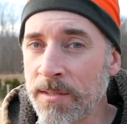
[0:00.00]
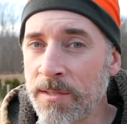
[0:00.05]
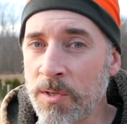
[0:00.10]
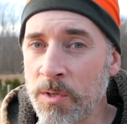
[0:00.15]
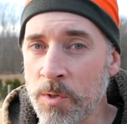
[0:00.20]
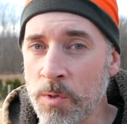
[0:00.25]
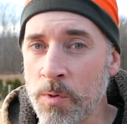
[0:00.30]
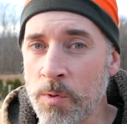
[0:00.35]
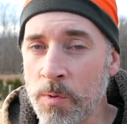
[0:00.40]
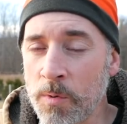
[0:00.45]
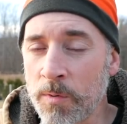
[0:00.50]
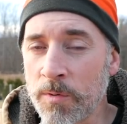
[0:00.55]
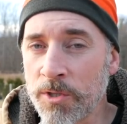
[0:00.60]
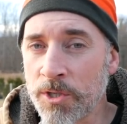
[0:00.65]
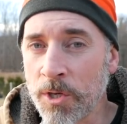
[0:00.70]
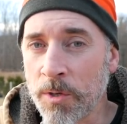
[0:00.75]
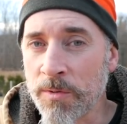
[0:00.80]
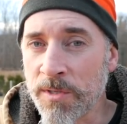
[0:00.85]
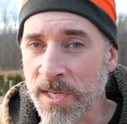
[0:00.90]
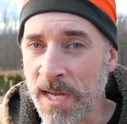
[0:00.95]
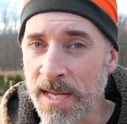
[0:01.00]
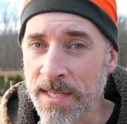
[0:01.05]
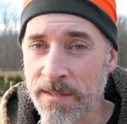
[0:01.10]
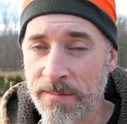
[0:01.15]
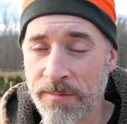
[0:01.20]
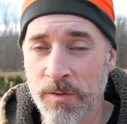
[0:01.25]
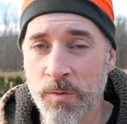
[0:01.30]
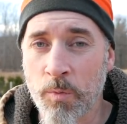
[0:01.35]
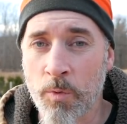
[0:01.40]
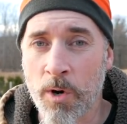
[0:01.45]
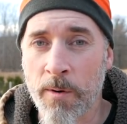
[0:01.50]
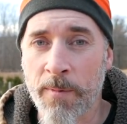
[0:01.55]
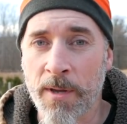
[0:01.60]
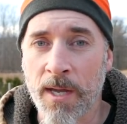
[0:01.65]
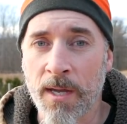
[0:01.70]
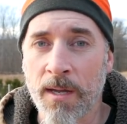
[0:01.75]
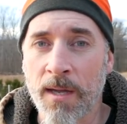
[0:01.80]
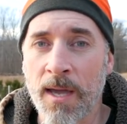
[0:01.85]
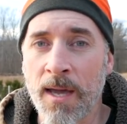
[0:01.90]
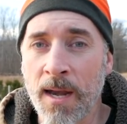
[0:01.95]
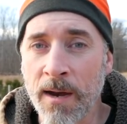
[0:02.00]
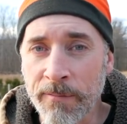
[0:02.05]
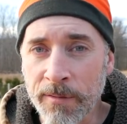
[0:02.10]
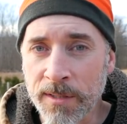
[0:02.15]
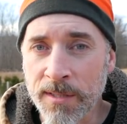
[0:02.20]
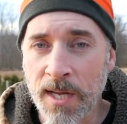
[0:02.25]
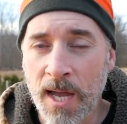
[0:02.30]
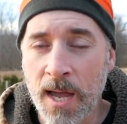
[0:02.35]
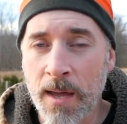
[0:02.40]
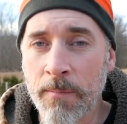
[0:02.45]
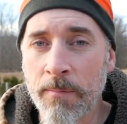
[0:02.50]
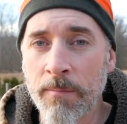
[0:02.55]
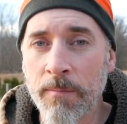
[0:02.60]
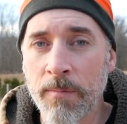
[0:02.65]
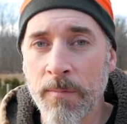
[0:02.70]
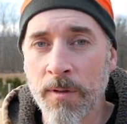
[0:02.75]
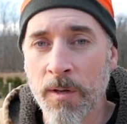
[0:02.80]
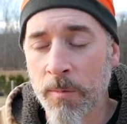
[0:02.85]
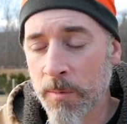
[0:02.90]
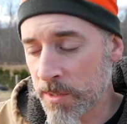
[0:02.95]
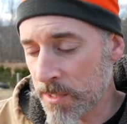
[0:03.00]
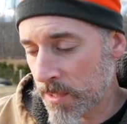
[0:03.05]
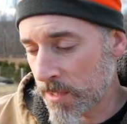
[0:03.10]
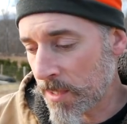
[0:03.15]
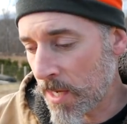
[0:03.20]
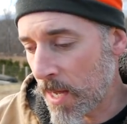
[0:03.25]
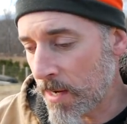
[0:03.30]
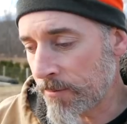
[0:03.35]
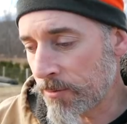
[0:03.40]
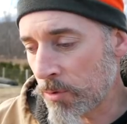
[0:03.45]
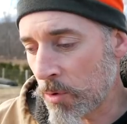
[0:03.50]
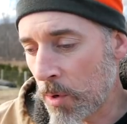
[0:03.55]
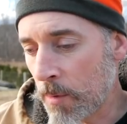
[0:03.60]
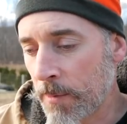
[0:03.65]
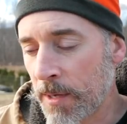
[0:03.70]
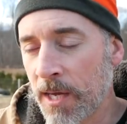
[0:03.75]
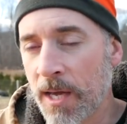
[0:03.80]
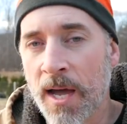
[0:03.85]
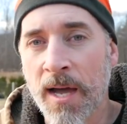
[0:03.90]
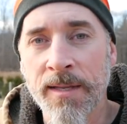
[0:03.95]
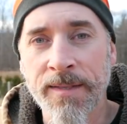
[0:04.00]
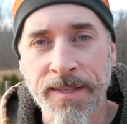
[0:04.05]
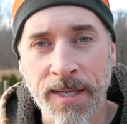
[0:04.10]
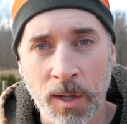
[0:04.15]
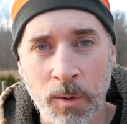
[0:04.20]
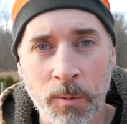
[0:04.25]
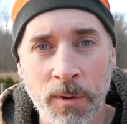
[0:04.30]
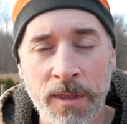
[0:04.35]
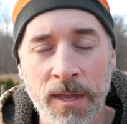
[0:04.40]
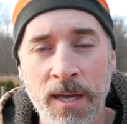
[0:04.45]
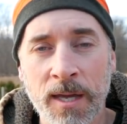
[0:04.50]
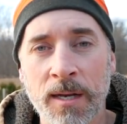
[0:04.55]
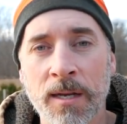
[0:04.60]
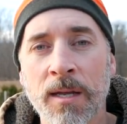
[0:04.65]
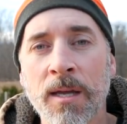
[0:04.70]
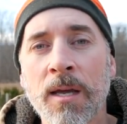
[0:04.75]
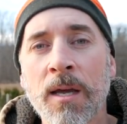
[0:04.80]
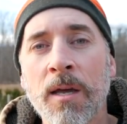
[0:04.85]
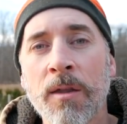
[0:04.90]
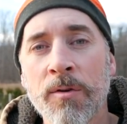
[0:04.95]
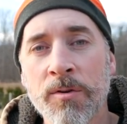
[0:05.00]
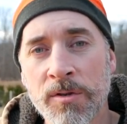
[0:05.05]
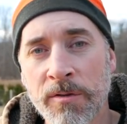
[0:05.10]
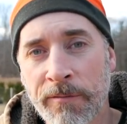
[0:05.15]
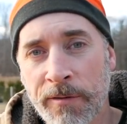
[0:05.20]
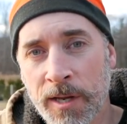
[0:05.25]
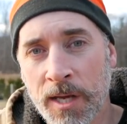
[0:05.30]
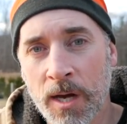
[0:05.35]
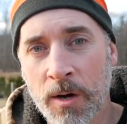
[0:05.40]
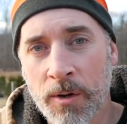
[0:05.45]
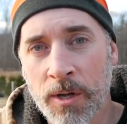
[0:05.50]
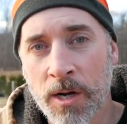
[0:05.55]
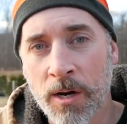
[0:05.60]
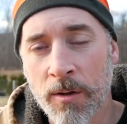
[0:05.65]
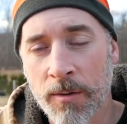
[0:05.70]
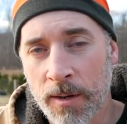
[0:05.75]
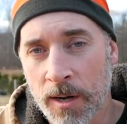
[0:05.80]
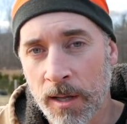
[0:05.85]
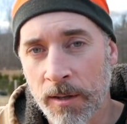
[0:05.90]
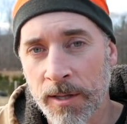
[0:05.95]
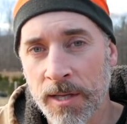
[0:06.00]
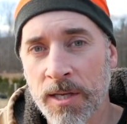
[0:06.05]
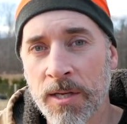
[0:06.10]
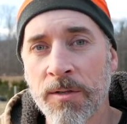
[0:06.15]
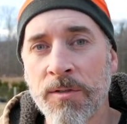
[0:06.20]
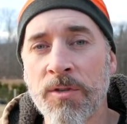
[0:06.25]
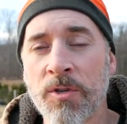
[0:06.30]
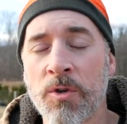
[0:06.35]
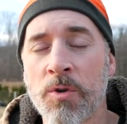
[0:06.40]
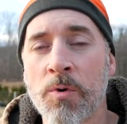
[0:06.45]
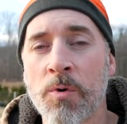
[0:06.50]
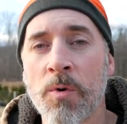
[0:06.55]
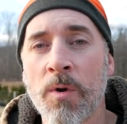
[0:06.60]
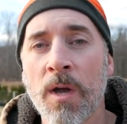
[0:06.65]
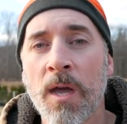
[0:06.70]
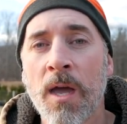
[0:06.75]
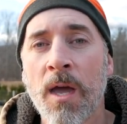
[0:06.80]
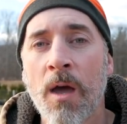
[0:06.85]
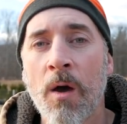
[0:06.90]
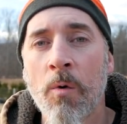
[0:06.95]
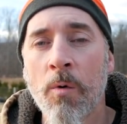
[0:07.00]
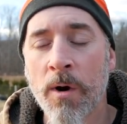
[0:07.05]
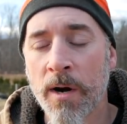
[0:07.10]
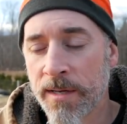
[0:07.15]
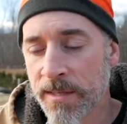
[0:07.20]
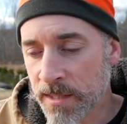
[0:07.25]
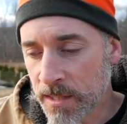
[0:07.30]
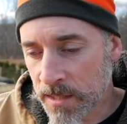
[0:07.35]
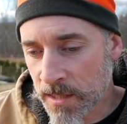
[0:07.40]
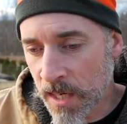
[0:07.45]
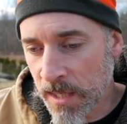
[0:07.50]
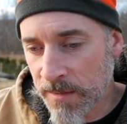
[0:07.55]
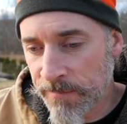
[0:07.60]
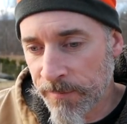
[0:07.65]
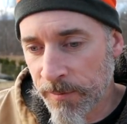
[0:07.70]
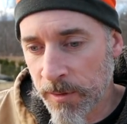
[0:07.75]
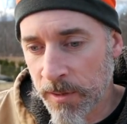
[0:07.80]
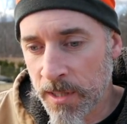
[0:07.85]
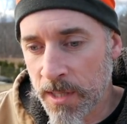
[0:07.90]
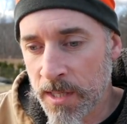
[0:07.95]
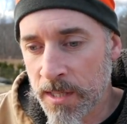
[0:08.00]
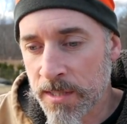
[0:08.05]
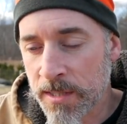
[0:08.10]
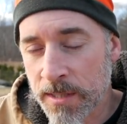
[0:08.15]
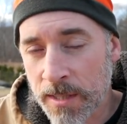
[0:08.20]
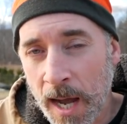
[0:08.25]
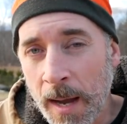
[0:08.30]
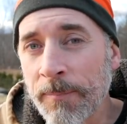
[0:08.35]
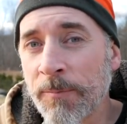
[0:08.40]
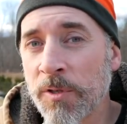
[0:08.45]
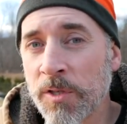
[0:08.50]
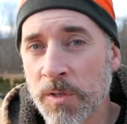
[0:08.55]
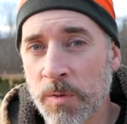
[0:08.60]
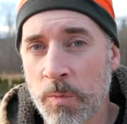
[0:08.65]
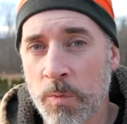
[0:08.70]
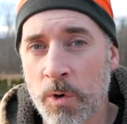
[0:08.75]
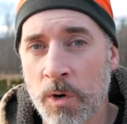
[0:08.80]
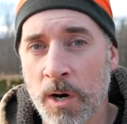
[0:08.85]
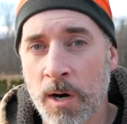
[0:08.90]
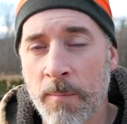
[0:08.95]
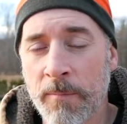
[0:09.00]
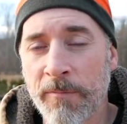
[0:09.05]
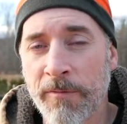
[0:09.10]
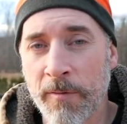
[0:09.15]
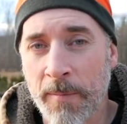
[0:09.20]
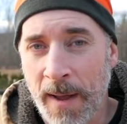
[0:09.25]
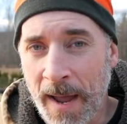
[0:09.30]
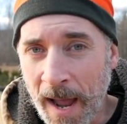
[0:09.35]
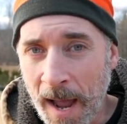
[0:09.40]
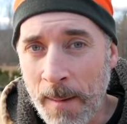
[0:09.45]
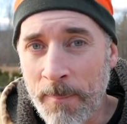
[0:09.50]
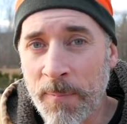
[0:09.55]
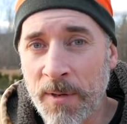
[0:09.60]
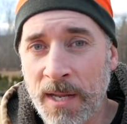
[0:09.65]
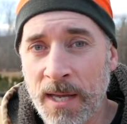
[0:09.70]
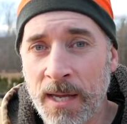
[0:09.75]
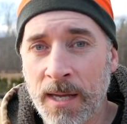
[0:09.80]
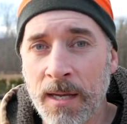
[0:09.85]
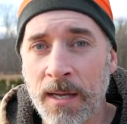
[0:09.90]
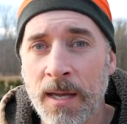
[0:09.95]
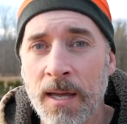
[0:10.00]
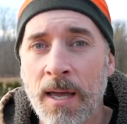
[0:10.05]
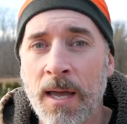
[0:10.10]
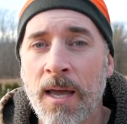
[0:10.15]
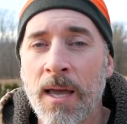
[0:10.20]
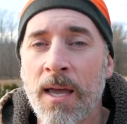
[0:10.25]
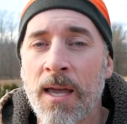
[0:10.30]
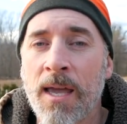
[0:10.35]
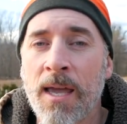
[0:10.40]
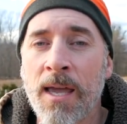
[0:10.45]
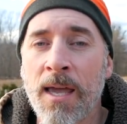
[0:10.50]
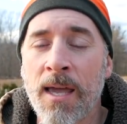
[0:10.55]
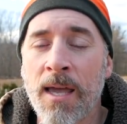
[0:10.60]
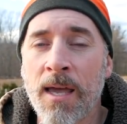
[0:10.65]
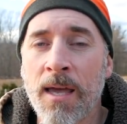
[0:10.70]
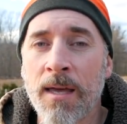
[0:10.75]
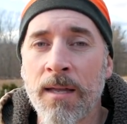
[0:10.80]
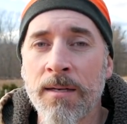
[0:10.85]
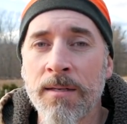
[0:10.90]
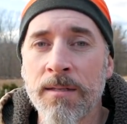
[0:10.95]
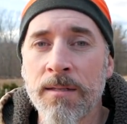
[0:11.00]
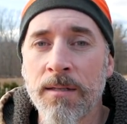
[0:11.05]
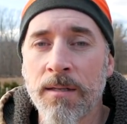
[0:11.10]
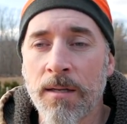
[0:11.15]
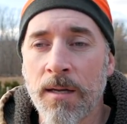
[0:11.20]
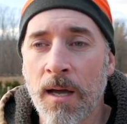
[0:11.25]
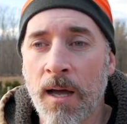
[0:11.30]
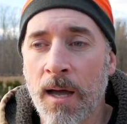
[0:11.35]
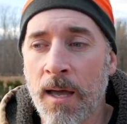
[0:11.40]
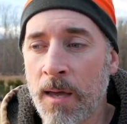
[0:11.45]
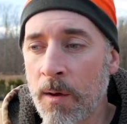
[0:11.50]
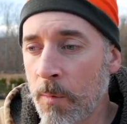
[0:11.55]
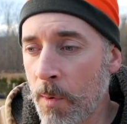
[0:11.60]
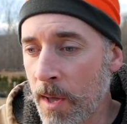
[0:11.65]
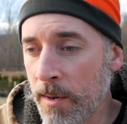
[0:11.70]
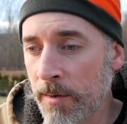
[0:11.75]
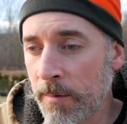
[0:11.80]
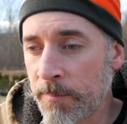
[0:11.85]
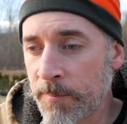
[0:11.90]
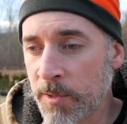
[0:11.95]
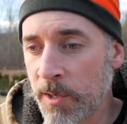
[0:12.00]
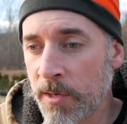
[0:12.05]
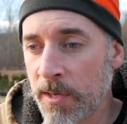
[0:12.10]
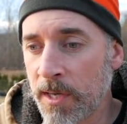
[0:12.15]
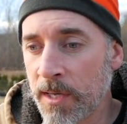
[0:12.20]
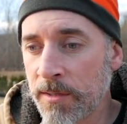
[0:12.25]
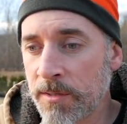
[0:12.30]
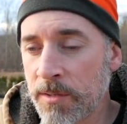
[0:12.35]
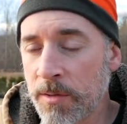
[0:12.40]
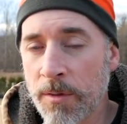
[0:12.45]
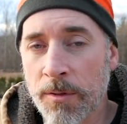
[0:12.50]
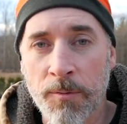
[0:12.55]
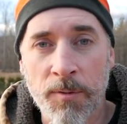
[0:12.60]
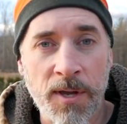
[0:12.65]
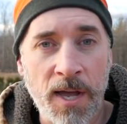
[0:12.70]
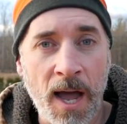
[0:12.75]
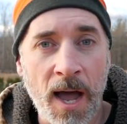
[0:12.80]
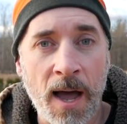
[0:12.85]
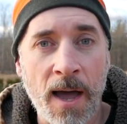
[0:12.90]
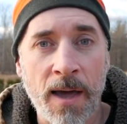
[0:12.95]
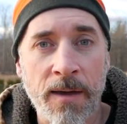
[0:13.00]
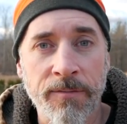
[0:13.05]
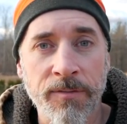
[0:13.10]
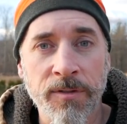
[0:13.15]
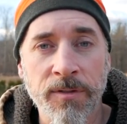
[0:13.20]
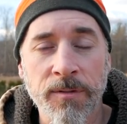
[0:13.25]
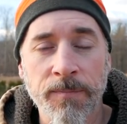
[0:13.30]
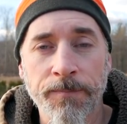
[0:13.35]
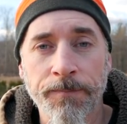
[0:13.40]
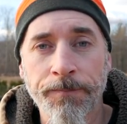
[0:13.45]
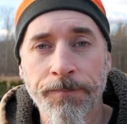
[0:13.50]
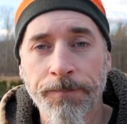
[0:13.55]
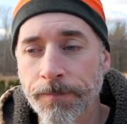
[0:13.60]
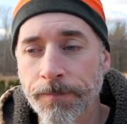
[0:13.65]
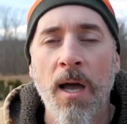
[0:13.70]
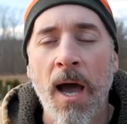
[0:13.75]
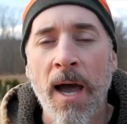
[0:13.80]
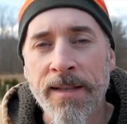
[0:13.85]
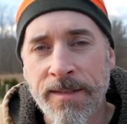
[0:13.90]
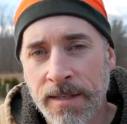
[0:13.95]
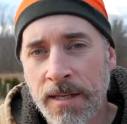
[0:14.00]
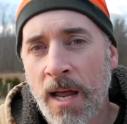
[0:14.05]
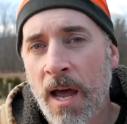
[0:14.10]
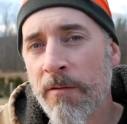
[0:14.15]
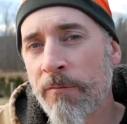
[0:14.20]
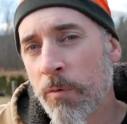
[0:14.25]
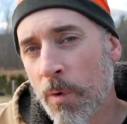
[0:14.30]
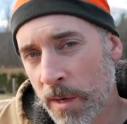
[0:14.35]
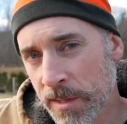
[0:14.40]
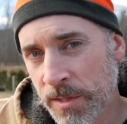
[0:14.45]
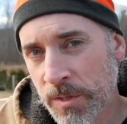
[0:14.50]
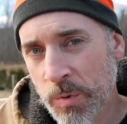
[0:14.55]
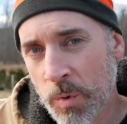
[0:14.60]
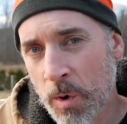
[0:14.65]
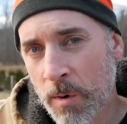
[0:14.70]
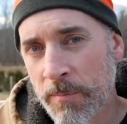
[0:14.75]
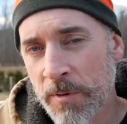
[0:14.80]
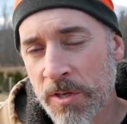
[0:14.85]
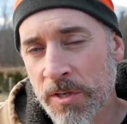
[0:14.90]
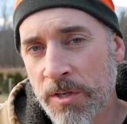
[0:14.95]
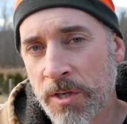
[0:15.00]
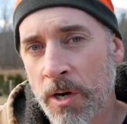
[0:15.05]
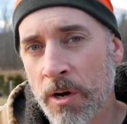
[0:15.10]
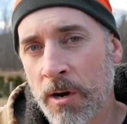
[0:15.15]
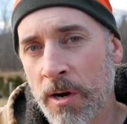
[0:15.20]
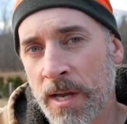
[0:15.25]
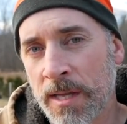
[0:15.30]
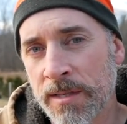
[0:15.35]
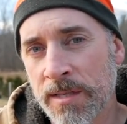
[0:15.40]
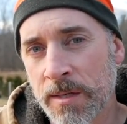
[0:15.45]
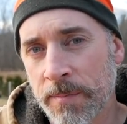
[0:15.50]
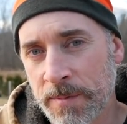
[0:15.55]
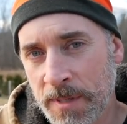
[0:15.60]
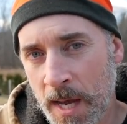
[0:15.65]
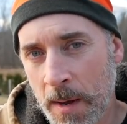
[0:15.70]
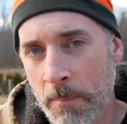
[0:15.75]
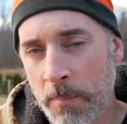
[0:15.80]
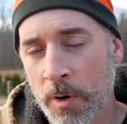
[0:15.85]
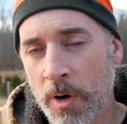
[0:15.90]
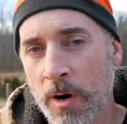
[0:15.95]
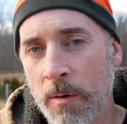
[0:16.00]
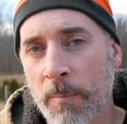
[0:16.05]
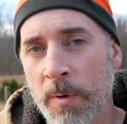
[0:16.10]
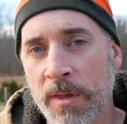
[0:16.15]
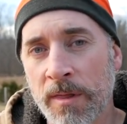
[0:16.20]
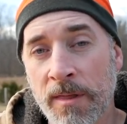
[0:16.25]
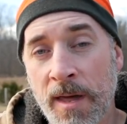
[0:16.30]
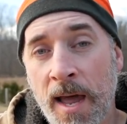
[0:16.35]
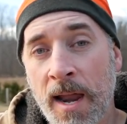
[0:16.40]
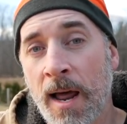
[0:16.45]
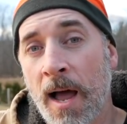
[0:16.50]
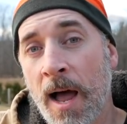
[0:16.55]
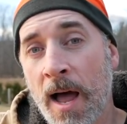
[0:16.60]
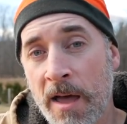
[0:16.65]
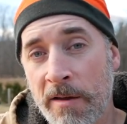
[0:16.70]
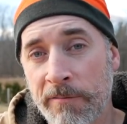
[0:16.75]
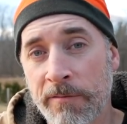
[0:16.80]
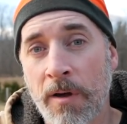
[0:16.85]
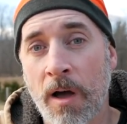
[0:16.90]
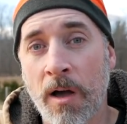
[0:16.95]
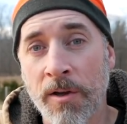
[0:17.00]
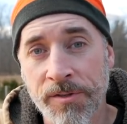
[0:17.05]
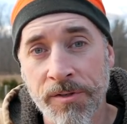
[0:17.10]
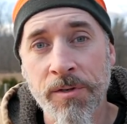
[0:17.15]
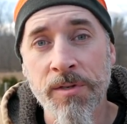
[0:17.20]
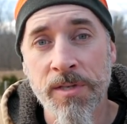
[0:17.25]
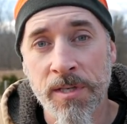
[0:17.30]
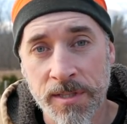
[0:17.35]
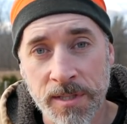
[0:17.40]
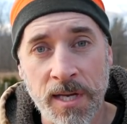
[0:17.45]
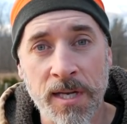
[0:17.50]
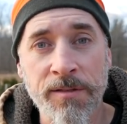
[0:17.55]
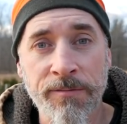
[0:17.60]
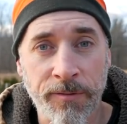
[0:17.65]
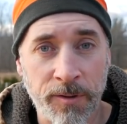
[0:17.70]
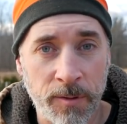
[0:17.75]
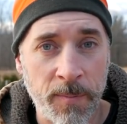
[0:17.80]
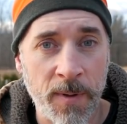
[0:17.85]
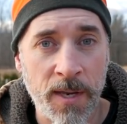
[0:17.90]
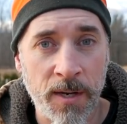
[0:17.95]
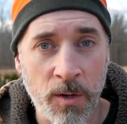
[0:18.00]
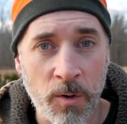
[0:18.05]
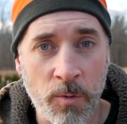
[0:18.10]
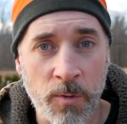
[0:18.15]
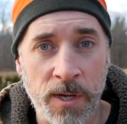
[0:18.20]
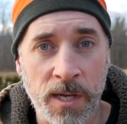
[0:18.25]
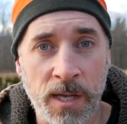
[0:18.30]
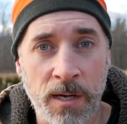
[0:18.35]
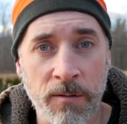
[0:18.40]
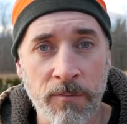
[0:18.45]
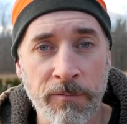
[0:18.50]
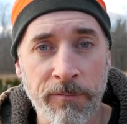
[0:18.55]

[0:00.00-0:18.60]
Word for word: to show signs of swarming. And every time there was the sign of swarming, I dealt with it. There's a video here that I'll link you to where I successfully stopped a swarm from happening and uh, it wound up turning into three hives. I did have one swarm this year in September, but that hive also successfully made a queen